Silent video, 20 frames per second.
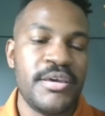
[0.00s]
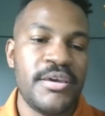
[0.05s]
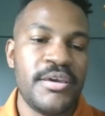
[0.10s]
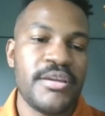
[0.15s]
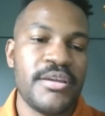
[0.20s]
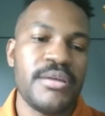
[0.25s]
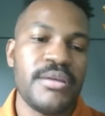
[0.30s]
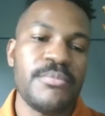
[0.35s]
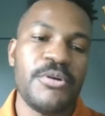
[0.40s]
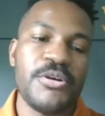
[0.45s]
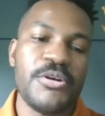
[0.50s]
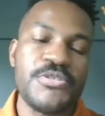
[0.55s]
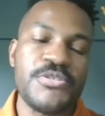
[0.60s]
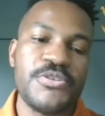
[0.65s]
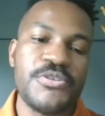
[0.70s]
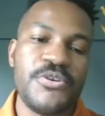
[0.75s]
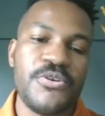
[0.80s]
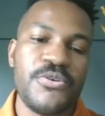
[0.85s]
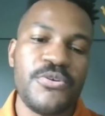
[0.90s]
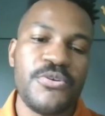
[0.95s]
And I'm
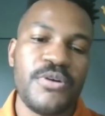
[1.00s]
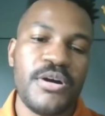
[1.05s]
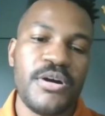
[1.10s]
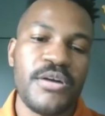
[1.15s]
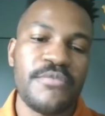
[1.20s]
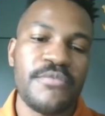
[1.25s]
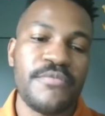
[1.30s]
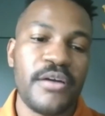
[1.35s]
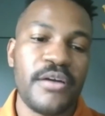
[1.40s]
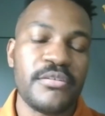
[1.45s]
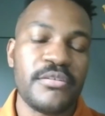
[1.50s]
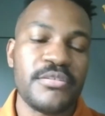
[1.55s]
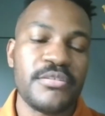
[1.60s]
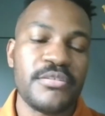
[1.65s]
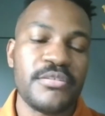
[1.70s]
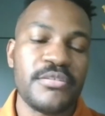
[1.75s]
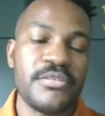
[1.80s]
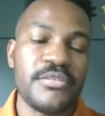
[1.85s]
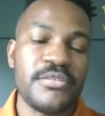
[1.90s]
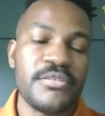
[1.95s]
also on
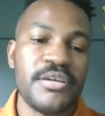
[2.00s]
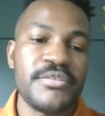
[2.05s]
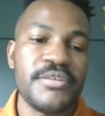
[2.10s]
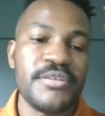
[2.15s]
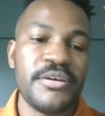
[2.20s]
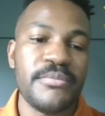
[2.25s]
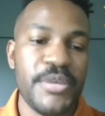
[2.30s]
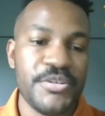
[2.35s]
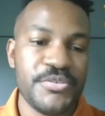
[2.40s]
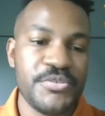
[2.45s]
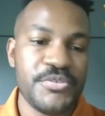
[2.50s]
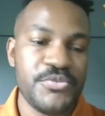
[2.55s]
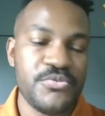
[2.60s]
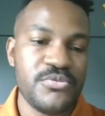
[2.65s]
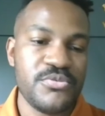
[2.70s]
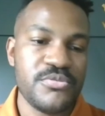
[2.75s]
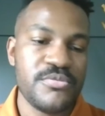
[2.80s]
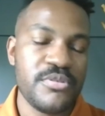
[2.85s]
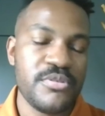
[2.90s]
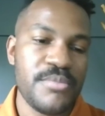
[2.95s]
faculty at Dell Medical
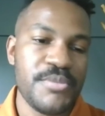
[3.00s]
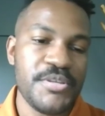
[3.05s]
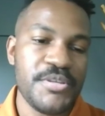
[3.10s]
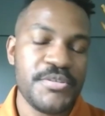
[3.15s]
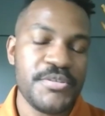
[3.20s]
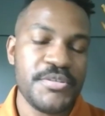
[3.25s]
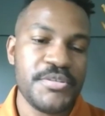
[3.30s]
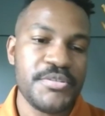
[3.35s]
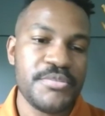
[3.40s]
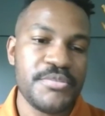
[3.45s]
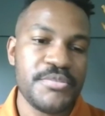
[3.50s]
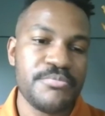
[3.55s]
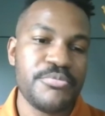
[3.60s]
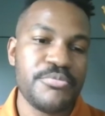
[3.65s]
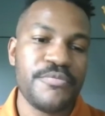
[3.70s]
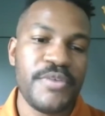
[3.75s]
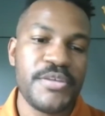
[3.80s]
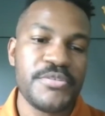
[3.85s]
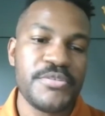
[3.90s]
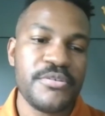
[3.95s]
School, where I'm an assistant
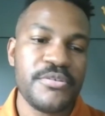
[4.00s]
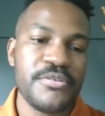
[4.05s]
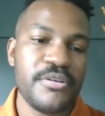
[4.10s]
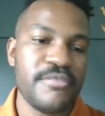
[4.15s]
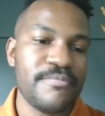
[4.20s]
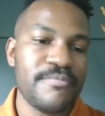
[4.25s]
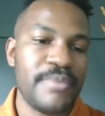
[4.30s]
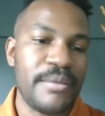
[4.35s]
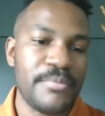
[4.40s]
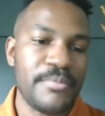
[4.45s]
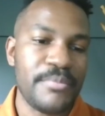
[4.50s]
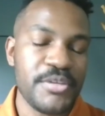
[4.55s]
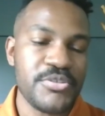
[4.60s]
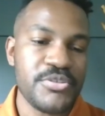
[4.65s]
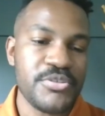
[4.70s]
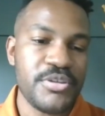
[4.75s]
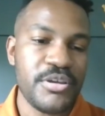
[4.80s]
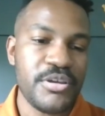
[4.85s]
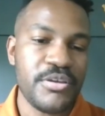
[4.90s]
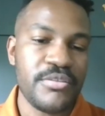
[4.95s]
professor of
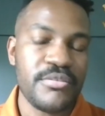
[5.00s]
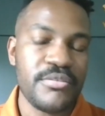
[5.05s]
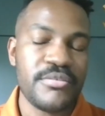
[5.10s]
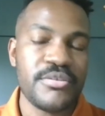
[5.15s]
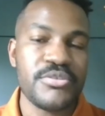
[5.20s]
population health,